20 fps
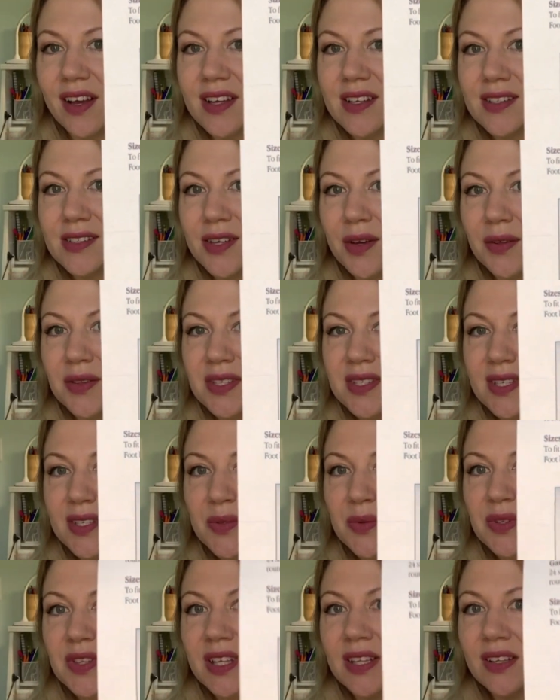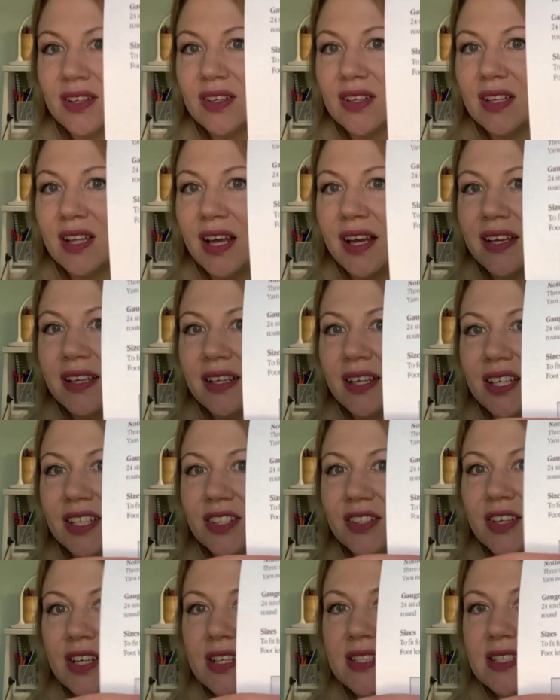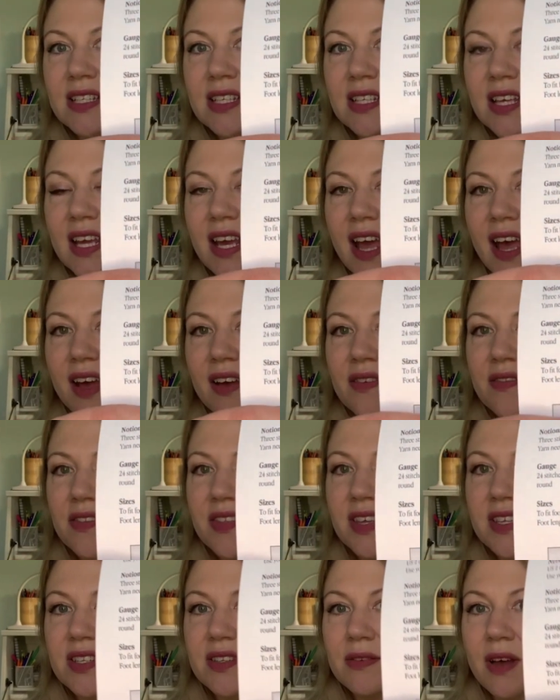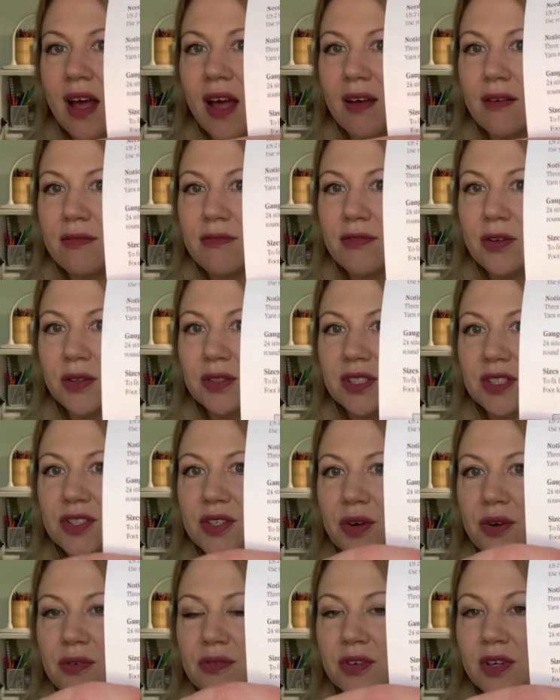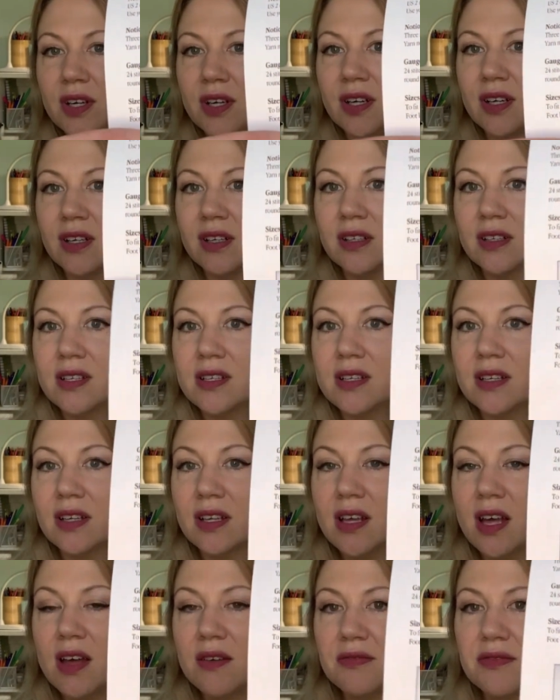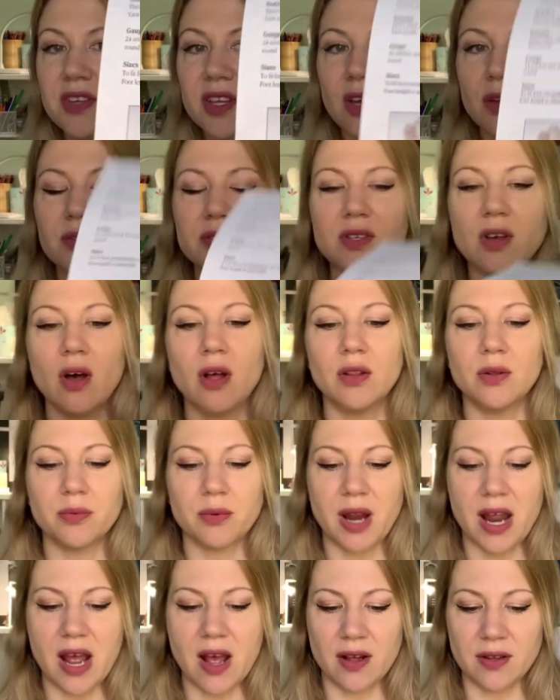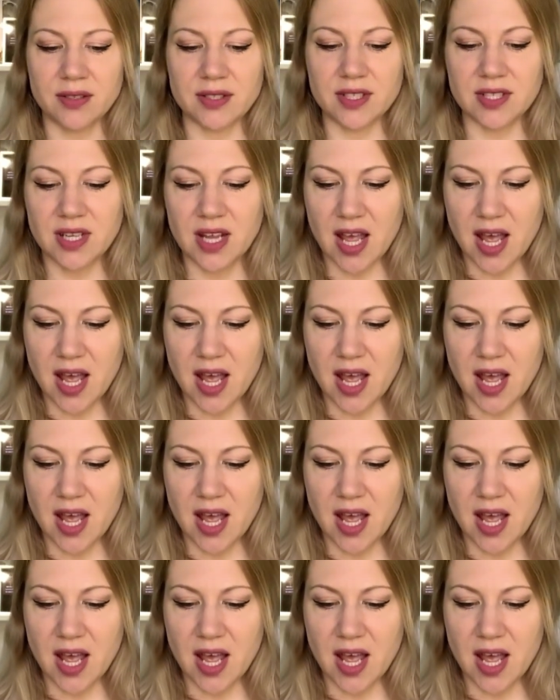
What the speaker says: So this is what they look like, and you can see they have this folded over cuff that goes all around,